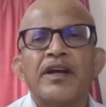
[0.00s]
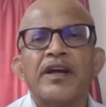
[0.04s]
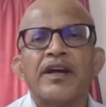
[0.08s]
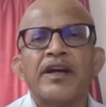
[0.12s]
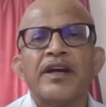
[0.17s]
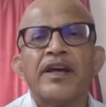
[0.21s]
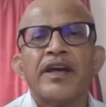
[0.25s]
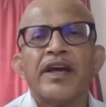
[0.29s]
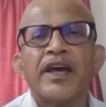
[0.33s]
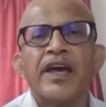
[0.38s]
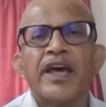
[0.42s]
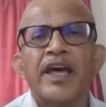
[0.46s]

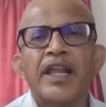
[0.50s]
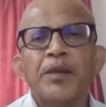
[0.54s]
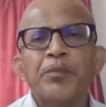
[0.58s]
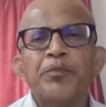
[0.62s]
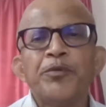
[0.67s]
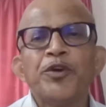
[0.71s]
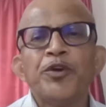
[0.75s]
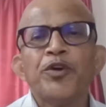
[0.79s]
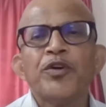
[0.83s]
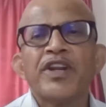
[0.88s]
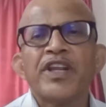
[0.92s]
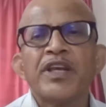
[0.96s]
a
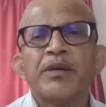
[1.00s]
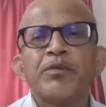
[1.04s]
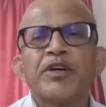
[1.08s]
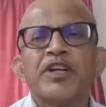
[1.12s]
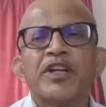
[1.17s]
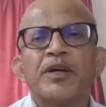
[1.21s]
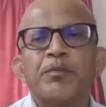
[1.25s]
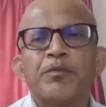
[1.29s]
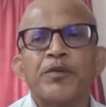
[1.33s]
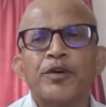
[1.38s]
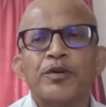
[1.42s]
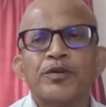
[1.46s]
help your neighbor
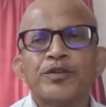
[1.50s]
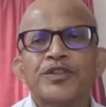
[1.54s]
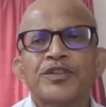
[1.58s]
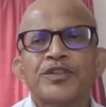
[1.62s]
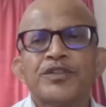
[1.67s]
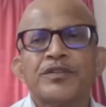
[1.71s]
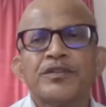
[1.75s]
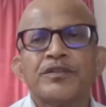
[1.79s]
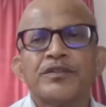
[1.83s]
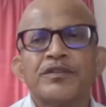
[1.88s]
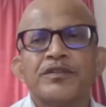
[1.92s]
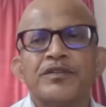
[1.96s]

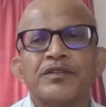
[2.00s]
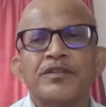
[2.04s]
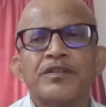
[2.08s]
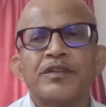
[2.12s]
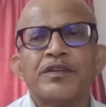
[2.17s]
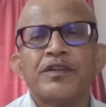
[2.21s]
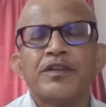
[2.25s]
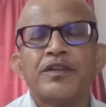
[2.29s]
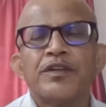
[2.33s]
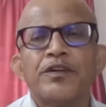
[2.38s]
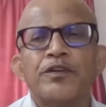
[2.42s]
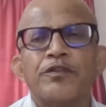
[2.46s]
approach,
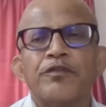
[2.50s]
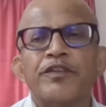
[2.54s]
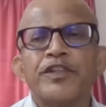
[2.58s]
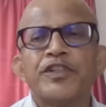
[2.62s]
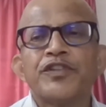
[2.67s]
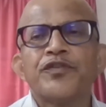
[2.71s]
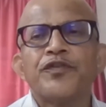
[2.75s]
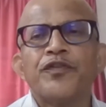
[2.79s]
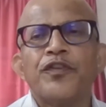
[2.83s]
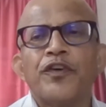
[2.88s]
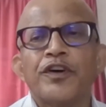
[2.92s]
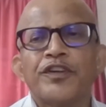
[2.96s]

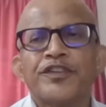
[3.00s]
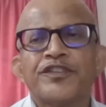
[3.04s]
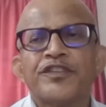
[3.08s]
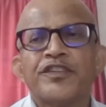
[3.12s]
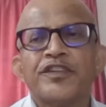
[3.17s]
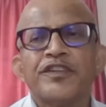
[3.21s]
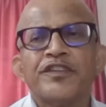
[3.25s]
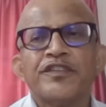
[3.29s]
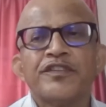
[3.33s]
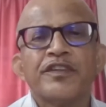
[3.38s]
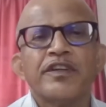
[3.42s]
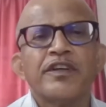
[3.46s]
which
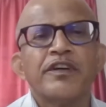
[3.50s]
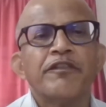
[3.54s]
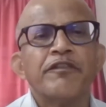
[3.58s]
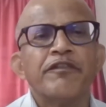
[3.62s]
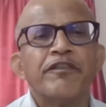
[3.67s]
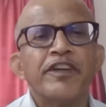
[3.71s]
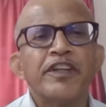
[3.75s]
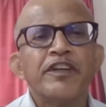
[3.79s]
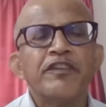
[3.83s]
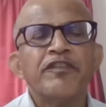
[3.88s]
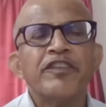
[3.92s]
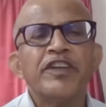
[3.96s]
fosters a
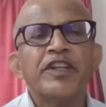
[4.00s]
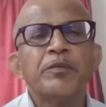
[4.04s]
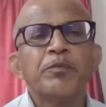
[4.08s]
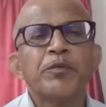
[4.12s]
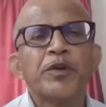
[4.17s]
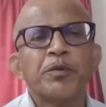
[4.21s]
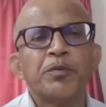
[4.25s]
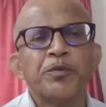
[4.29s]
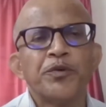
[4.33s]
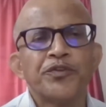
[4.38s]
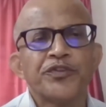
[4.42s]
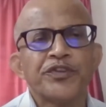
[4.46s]
win-win
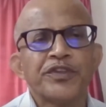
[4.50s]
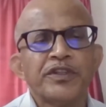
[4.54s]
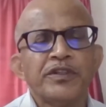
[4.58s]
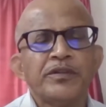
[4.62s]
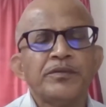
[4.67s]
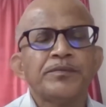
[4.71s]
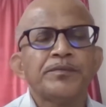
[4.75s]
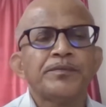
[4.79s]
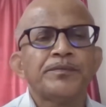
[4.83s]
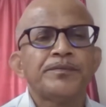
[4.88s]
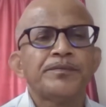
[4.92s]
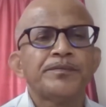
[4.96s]

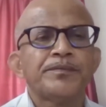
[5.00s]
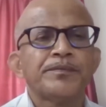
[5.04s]
proposal.